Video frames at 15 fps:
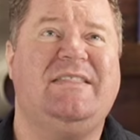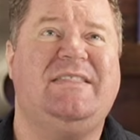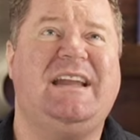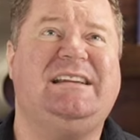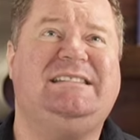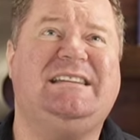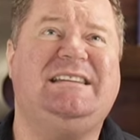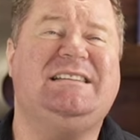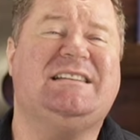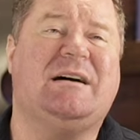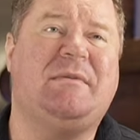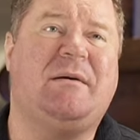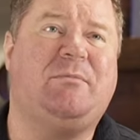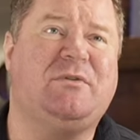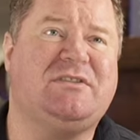they didn't
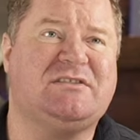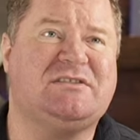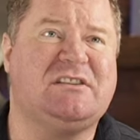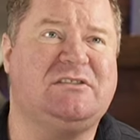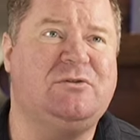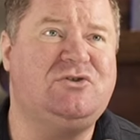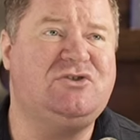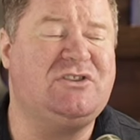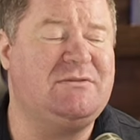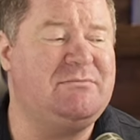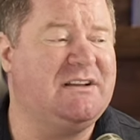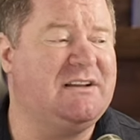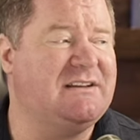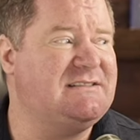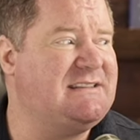come up with a solution
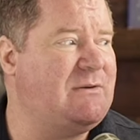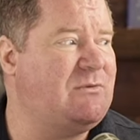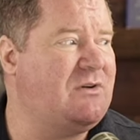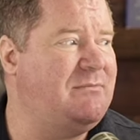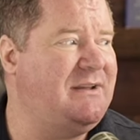because they were